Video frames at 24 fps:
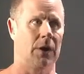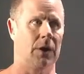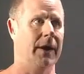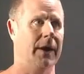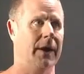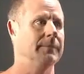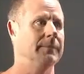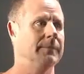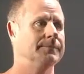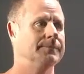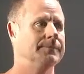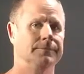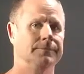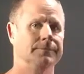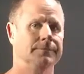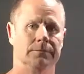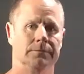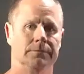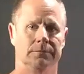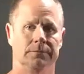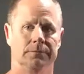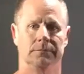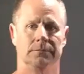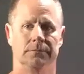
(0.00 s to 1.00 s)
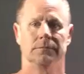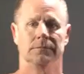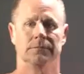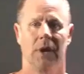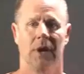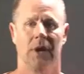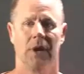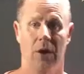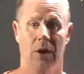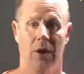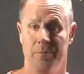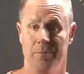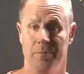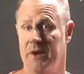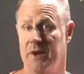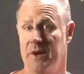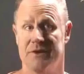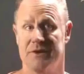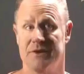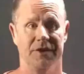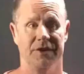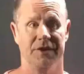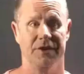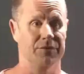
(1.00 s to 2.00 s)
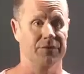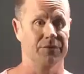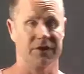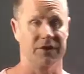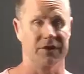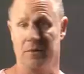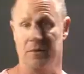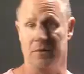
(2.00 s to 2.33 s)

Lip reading: All right? I hope you get to use it.